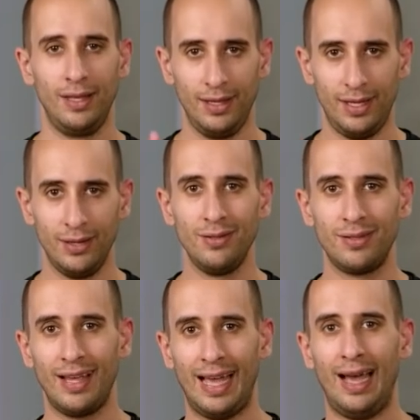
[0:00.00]

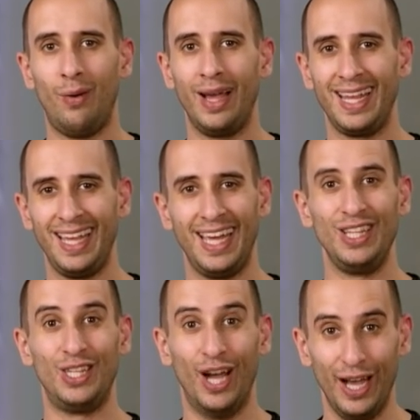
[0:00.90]
here's how I can get
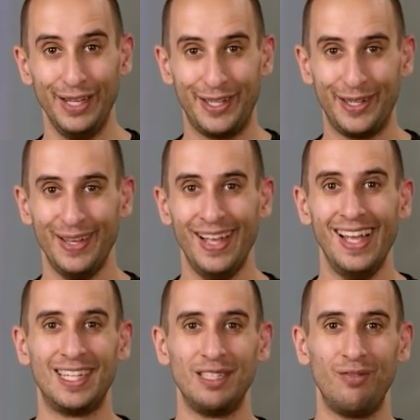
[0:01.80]
in touch.
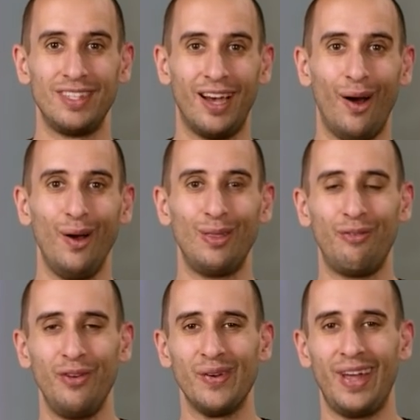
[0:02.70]
Because if it's hard to
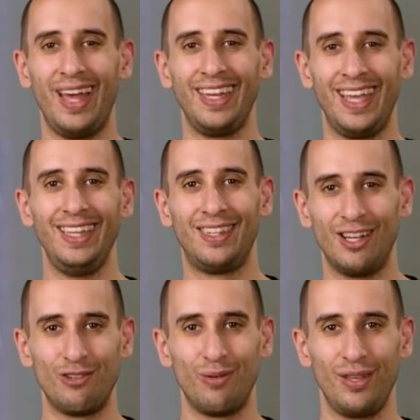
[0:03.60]
figure out how to get in
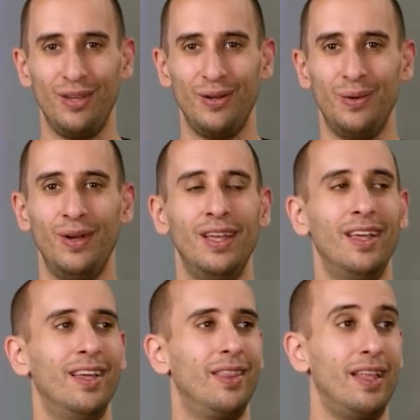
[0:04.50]
touch with you,
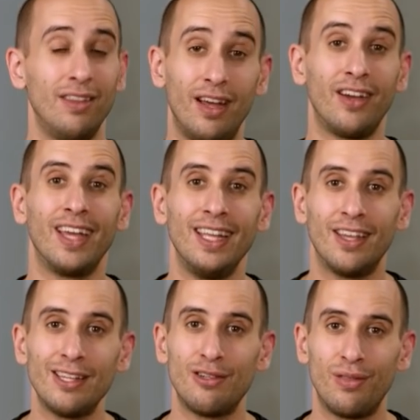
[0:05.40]
then they're not going to get in
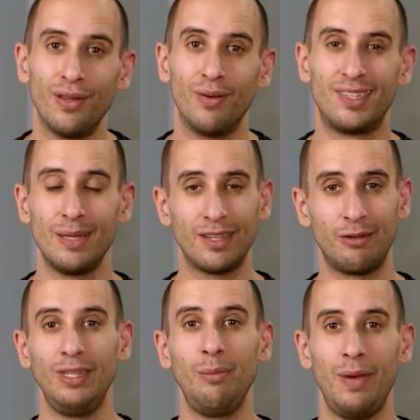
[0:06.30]
touch with you. It seems like a
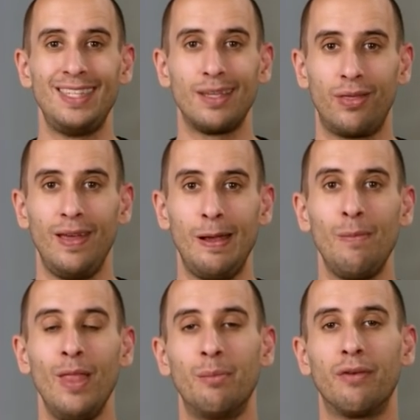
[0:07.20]
really basic thing,
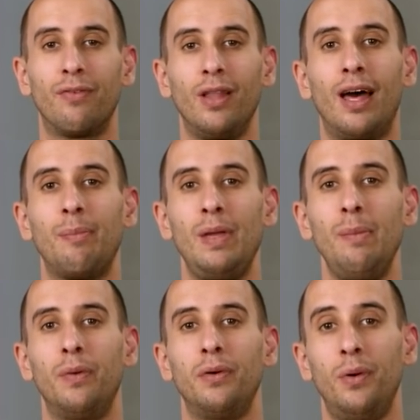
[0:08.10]
but for a lot of
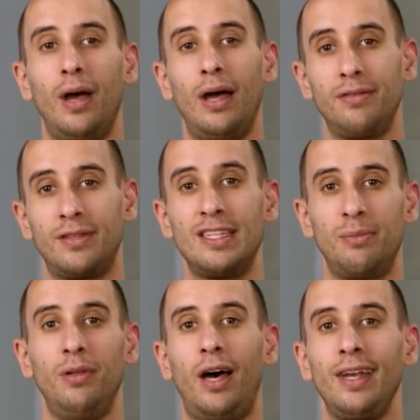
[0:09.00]
people who have
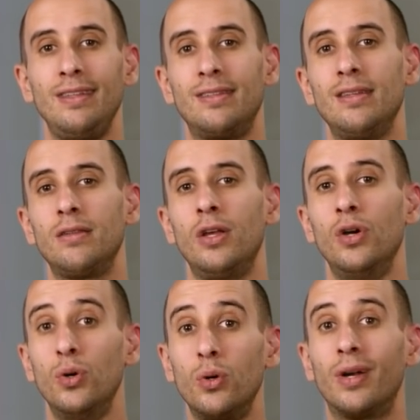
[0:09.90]
sizable audiences, who